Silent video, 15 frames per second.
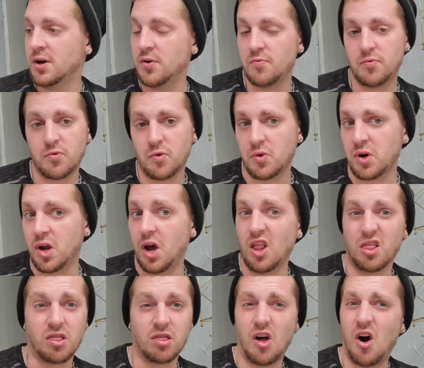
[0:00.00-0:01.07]
for a
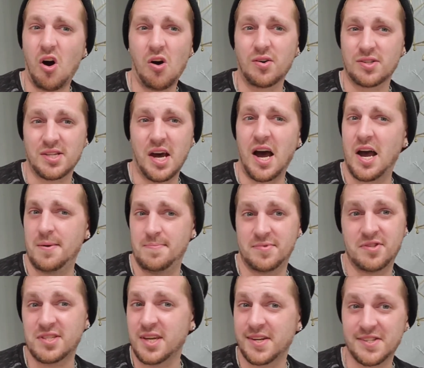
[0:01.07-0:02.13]
long time,
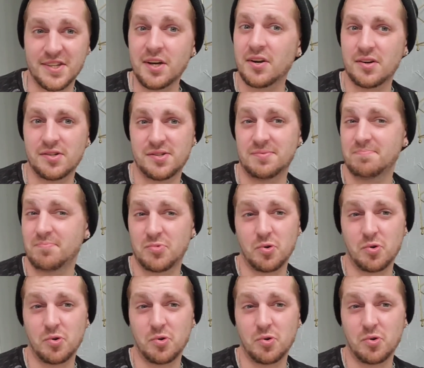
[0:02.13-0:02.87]
6 years.